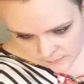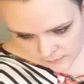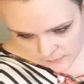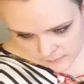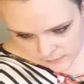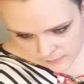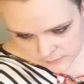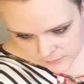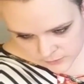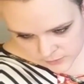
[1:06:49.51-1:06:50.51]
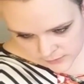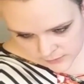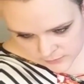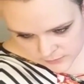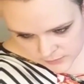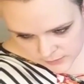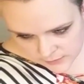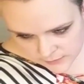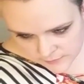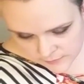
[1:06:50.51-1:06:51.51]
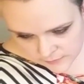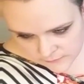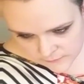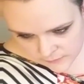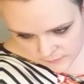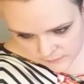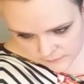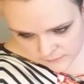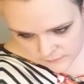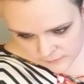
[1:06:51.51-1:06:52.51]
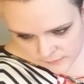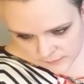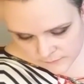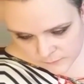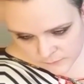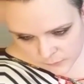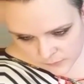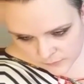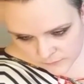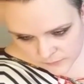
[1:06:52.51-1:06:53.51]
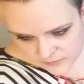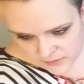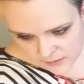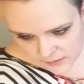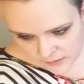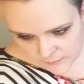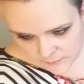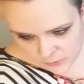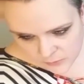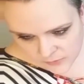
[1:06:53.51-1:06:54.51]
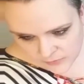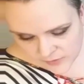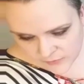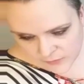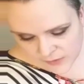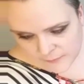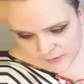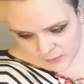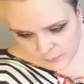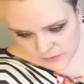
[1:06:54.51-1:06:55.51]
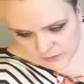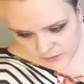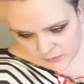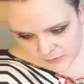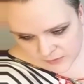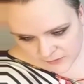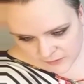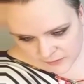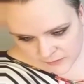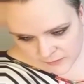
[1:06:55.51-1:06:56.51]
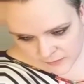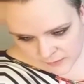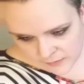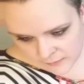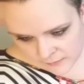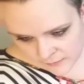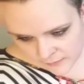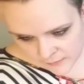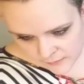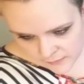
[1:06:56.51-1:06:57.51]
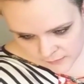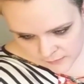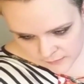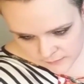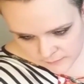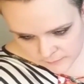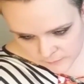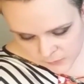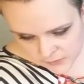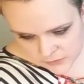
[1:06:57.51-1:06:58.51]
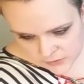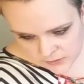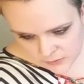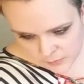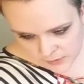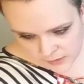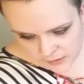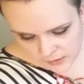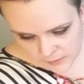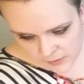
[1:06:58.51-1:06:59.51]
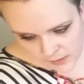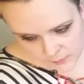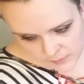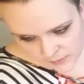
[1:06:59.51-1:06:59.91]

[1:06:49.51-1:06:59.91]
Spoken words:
Okay, just check in, see how far. Hi from Florida, first time. Norma, thanks for coming. I appreciate you being here. Where did you get the bunny? He got him at Hobby